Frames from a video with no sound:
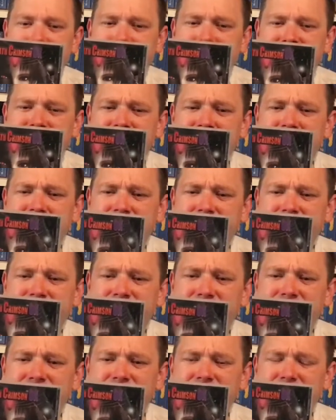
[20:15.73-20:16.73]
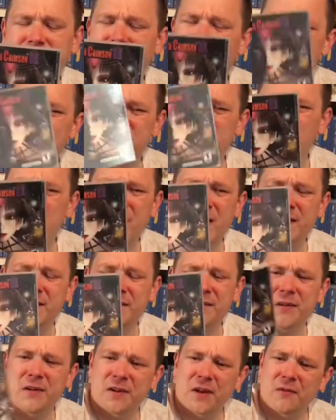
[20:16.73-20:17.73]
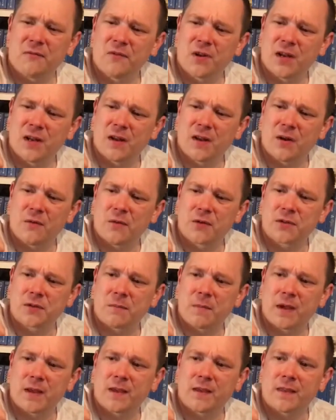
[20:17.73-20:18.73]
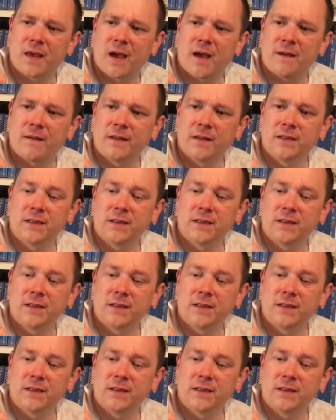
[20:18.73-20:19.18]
Yeah, it's weird. I don't really know what to make of that.